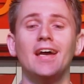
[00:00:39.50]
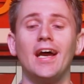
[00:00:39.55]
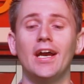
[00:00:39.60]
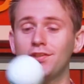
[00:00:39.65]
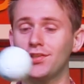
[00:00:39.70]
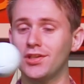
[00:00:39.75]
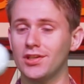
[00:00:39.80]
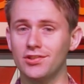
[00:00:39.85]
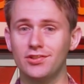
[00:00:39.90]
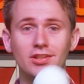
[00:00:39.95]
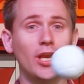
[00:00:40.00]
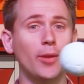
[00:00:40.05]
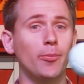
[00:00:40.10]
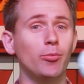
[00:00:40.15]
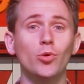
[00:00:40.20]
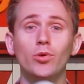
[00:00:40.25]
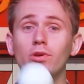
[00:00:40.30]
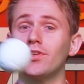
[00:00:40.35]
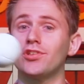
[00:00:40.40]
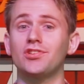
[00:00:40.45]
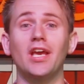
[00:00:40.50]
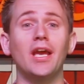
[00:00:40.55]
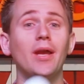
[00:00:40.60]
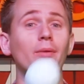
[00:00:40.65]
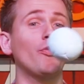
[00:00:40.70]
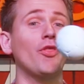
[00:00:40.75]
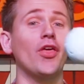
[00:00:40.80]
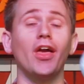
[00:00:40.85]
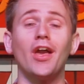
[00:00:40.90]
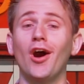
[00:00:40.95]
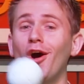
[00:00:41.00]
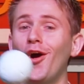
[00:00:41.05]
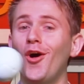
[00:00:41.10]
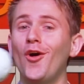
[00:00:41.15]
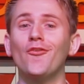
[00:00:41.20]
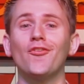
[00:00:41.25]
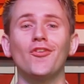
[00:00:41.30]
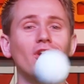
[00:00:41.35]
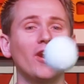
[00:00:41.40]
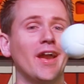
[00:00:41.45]
As you can see, I'm doing the same thing
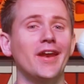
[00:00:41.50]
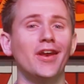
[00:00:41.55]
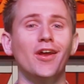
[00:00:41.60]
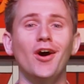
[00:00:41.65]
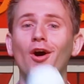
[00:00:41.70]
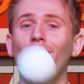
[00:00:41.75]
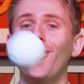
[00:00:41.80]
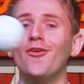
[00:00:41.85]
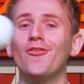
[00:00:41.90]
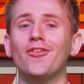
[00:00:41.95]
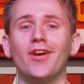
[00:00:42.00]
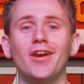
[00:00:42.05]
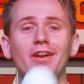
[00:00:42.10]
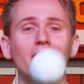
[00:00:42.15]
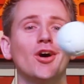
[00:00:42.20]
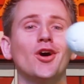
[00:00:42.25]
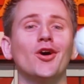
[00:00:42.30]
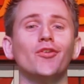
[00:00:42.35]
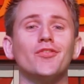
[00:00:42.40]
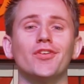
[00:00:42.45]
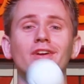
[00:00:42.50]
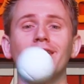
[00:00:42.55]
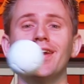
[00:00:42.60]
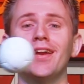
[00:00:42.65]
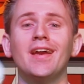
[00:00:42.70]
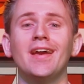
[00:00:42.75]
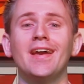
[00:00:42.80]
over and over and over.